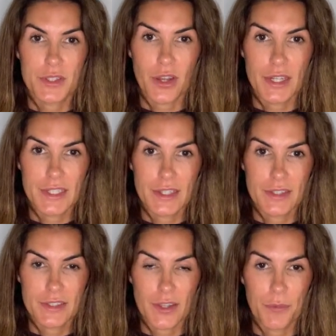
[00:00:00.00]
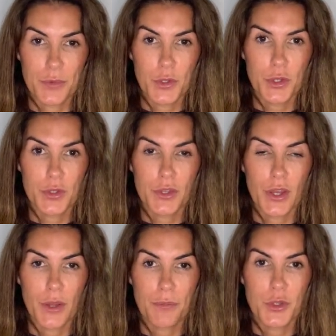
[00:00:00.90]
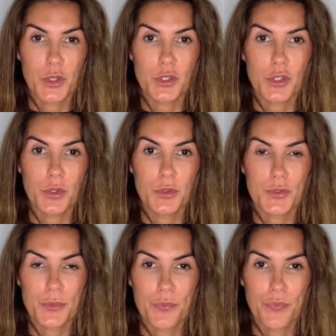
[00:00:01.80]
ideas you can use